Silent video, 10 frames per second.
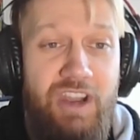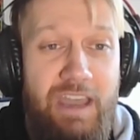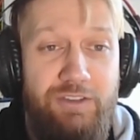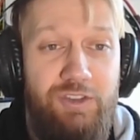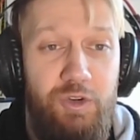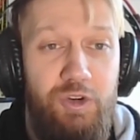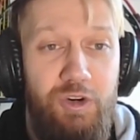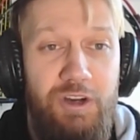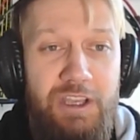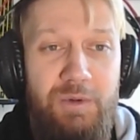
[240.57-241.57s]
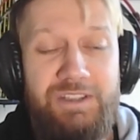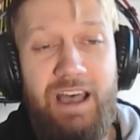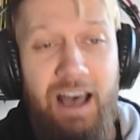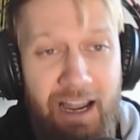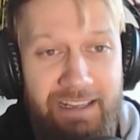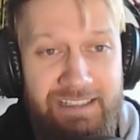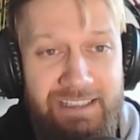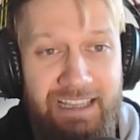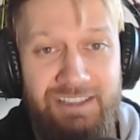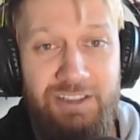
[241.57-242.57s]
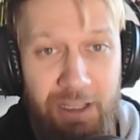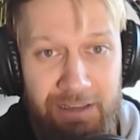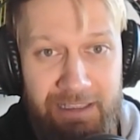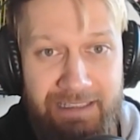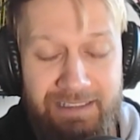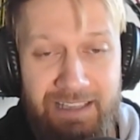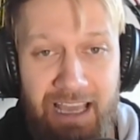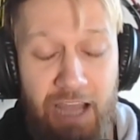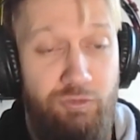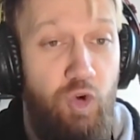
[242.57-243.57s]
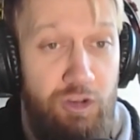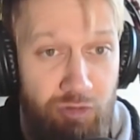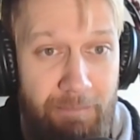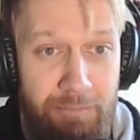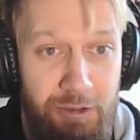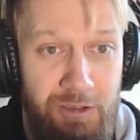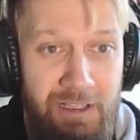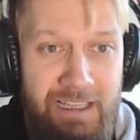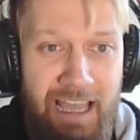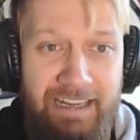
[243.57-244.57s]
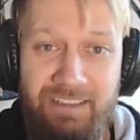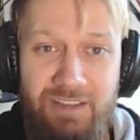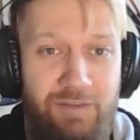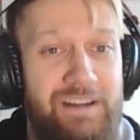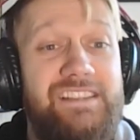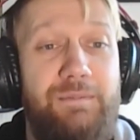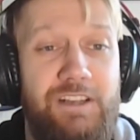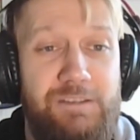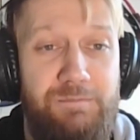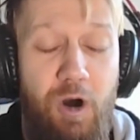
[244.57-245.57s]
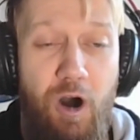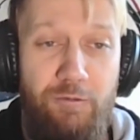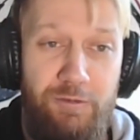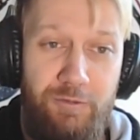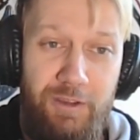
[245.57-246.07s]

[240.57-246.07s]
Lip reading: ever saw was the Hardys against the Dudleys at Royal Rumble. And he does a very similar spot off of the